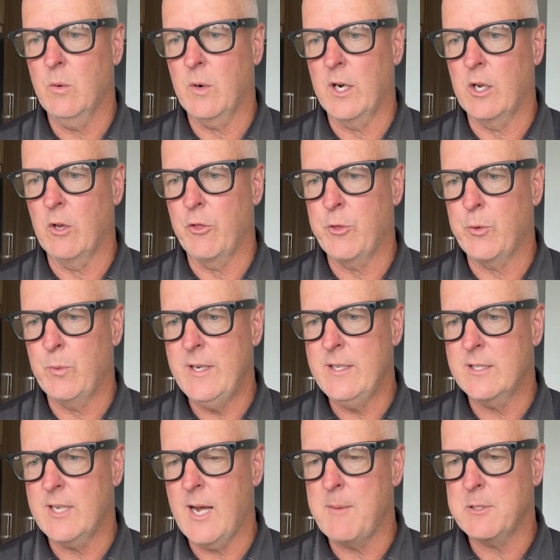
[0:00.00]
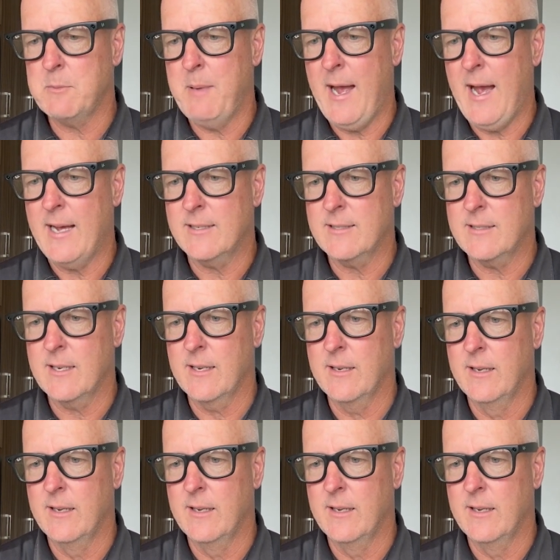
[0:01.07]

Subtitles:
We're going to go 3 stops past,